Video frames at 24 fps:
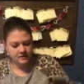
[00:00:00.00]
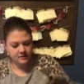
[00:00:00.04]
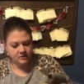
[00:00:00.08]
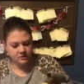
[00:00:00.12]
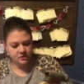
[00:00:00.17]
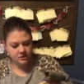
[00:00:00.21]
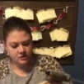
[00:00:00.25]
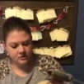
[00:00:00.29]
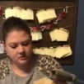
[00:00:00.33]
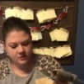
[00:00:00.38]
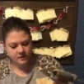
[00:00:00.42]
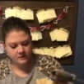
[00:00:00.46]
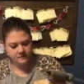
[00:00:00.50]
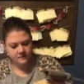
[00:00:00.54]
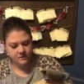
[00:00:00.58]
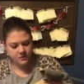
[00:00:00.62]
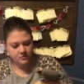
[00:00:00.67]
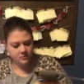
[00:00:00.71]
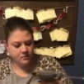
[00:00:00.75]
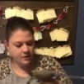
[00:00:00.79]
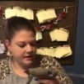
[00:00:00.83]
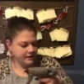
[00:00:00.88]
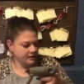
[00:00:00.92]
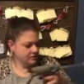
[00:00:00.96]
too, if
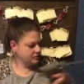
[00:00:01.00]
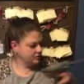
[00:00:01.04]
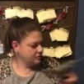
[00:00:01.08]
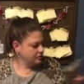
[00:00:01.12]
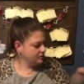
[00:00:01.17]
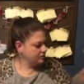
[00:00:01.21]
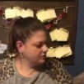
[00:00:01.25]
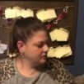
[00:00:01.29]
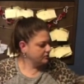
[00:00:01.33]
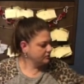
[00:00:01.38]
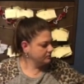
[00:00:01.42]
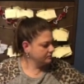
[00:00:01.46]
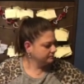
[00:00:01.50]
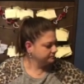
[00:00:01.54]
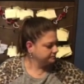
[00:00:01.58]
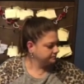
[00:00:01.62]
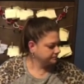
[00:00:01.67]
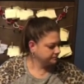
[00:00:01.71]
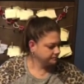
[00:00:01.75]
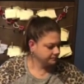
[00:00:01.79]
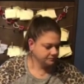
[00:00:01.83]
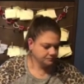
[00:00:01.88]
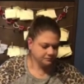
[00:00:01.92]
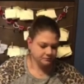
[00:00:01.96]
you wanted to,
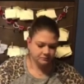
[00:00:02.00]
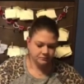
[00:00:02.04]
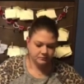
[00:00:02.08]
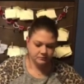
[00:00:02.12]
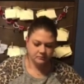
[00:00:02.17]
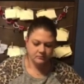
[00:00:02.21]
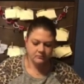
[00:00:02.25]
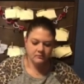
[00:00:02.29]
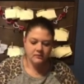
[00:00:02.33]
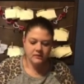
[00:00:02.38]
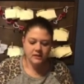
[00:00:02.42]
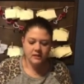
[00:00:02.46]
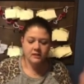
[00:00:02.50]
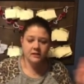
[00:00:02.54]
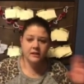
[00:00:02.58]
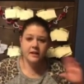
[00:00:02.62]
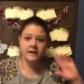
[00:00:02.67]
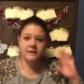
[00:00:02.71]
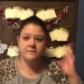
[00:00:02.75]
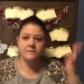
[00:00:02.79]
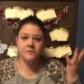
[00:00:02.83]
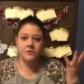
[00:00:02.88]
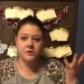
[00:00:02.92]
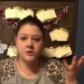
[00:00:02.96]

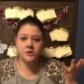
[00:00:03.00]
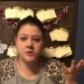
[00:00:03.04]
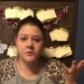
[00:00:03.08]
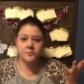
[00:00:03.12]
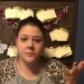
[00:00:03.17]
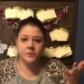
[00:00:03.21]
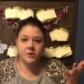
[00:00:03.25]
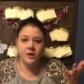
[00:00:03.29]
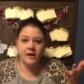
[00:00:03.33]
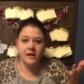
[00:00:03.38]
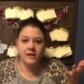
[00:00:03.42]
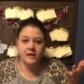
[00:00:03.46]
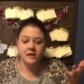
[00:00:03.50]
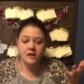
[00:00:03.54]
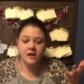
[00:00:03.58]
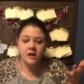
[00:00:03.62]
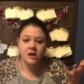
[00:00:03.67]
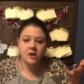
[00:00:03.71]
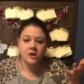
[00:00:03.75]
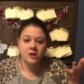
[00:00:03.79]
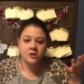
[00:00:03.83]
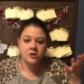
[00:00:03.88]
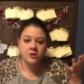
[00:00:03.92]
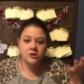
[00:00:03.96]
like for spring,
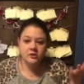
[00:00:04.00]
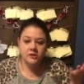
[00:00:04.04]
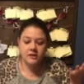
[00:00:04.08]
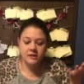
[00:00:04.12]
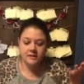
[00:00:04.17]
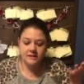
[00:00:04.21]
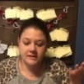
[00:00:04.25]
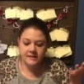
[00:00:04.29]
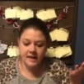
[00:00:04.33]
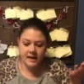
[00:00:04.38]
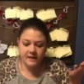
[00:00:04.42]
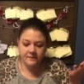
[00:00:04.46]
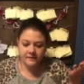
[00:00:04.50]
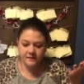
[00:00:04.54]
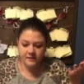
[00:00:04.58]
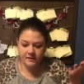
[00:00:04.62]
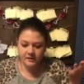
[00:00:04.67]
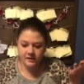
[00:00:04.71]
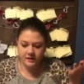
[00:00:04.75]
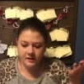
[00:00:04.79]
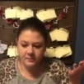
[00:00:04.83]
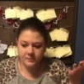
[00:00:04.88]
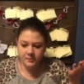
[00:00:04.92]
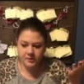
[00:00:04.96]
you could
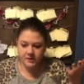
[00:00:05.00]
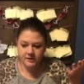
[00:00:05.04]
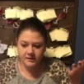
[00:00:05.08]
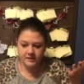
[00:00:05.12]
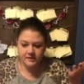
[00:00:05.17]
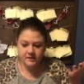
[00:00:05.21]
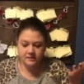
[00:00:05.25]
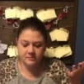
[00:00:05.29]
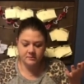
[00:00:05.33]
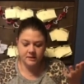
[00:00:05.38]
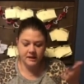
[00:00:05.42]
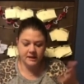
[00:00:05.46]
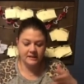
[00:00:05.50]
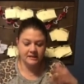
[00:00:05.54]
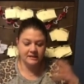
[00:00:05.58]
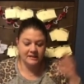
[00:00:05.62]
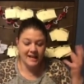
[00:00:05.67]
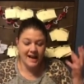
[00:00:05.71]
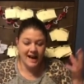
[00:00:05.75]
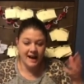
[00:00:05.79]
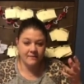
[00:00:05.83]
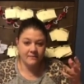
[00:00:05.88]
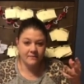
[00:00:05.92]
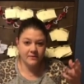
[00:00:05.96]
definitely put some like
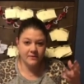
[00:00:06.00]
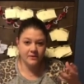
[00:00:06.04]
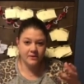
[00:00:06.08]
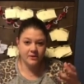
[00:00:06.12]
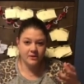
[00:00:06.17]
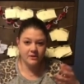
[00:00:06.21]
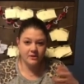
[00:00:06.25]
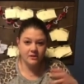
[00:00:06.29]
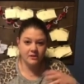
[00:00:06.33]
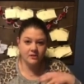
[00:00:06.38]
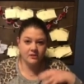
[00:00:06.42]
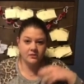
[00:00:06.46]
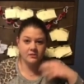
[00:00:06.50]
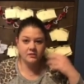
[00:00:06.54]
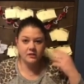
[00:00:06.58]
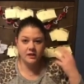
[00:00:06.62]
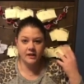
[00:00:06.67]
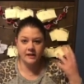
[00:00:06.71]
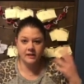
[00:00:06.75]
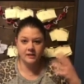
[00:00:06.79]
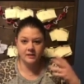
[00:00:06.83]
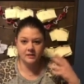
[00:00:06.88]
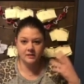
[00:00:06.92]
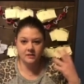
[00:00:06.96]
lavender,
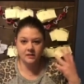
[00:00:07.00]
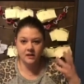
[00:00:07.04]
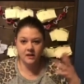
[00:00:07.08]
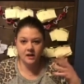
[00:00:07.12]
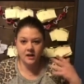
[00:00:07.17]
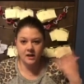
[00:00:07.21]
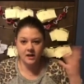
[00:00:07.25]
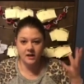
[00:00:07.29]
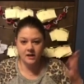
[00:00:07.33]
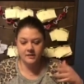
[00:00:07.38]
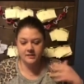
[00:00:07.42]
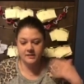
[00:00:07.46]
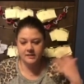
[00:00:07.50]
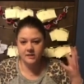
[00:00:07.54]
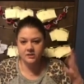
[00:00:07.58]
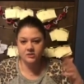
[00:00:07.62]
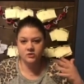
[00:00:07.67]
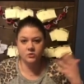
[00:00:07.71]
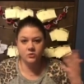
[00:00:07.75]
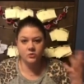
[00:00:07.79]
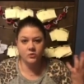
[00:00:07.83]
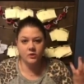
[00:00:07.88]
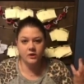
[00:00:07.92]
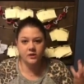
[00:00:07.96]
like
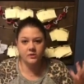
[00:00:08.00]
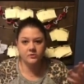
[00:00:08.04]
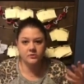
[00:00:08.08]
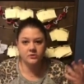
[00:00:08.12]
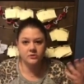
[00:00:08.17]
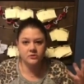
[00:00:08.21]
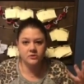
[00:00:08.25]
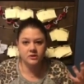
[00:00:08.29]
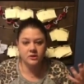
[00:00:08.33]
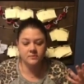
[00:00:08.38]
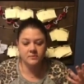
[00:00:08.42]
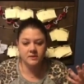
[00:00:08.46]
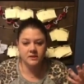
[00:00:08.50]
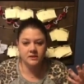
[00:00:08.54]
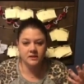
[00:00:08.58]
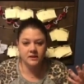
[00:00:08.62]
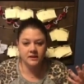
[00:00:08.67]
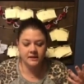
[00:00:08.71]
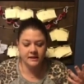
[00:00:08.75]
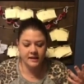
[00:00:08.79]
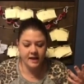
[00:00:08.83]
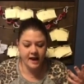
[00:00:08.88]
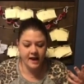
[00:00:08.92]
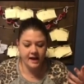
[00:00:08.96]
essential oils or something
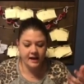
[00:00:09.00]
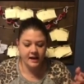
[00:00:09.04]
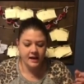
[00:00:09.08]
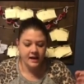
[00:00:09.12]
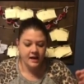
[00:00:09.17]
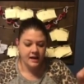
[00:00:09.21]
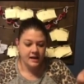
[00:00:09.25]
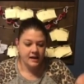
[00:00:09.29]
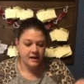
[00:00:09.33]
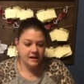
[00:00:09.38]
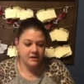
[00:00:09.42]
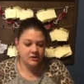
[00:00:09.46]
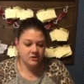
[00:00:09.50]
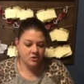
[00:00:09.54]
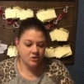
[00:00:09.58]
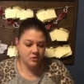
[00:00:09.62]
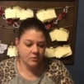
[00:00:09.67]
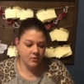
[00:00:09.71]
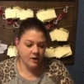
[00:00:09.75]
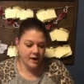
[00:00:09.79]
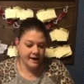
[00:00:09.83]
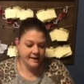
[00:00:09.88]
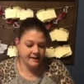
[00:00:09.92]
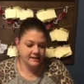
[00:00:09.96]
like that in your
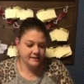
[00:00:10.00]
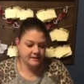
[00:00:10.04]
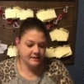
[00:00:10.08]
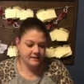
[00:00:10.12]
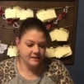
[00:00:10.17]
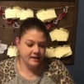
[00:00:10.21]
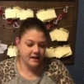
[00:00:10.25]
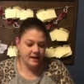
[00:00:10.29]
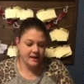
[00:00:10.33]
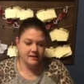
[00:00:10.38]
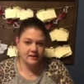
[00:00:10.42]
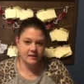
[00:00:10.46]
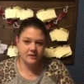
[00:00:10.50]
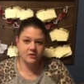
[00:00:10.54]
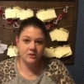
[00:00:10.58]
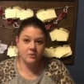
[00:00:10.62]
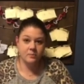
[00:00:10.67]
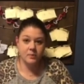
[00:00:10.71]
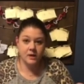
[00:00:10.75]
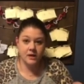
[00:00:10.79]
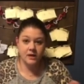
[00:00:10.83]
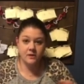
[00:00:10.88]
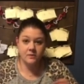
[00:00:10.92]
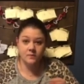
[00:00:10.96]
rice, and then your
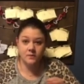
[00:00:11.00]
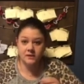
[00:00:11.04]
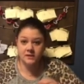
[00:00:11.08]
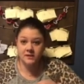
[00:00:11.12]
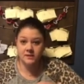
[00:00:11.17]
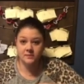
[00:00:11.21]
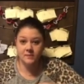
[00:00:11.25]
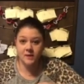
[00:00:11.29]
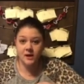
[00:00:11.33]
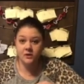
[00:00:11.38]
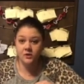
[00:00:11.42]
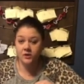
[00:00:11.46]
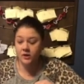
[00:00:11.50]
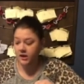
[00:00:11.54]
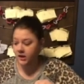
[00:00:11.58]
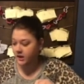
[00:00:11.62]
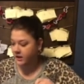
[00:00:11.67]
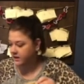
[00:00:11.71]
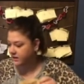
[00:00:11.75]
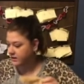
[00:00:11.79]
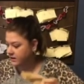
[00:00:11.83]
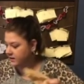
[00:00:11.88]
bunny would smell good.